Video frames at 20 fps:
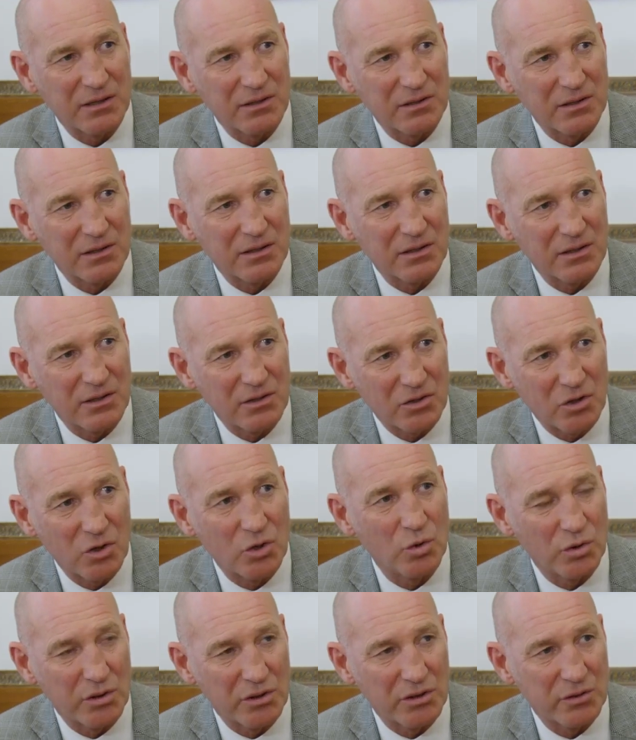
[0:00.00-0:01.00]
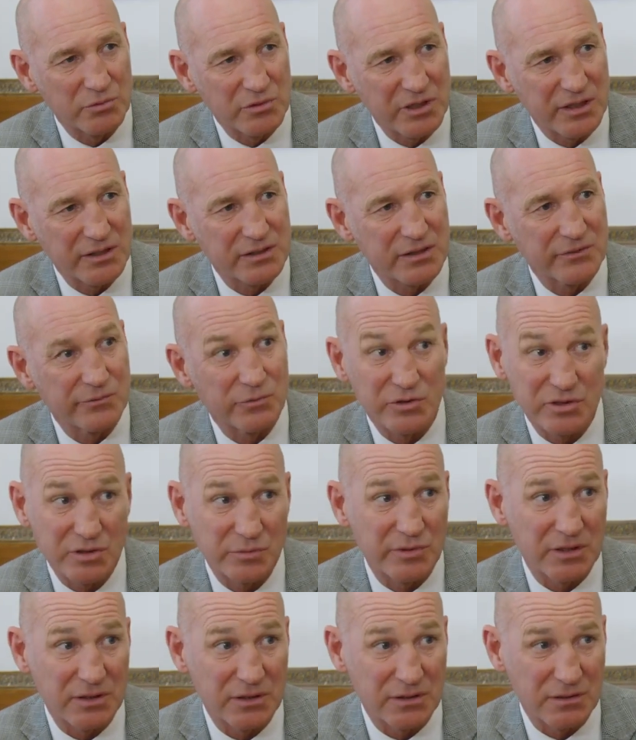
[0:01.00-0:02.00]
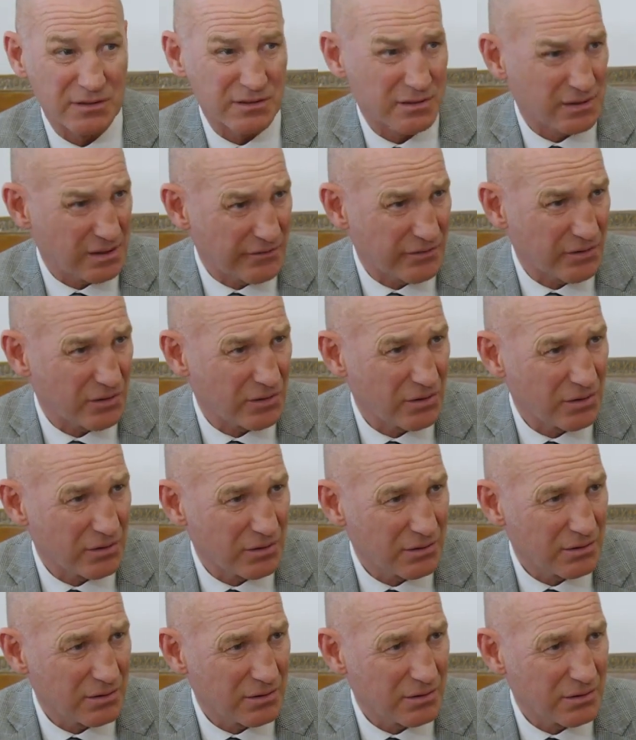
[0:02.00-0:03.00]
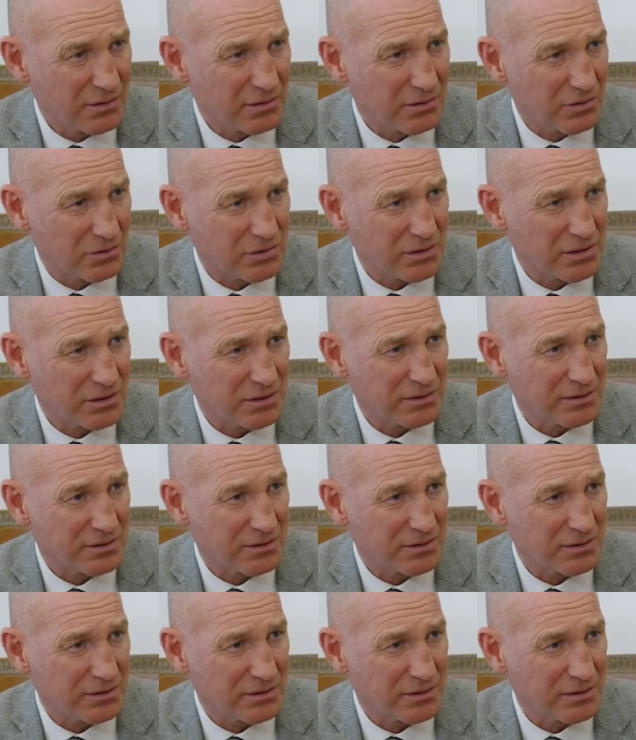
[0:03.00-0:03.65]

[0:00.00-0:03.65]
that the goal and objective was to be in seven continents.